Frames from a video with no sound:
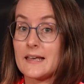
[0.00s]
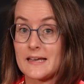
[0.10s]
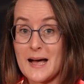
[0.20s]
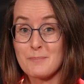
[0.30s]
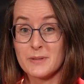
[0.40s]

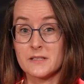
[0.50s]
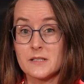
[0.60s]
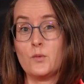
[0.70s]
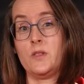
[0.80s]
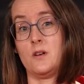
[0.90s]
coupled
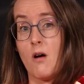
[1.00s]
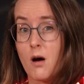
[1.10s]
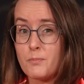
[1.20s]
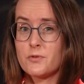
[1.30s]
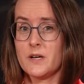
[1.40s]
with an
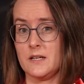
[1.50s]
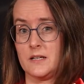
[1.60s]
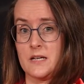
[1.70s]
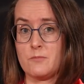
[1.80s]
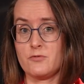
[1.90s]
operating
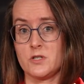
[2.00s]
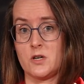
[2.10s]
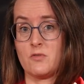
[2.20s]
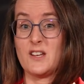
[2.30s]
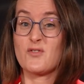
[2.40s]

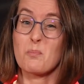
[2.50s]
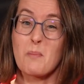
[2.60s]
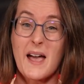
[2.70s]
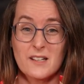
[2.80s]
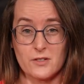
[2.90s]
temperature range from
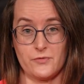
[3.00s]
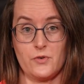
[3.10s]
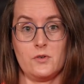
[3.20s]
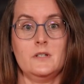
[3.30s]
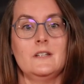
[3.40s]
minus
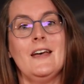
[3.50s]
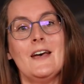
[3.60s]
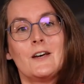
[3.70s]
40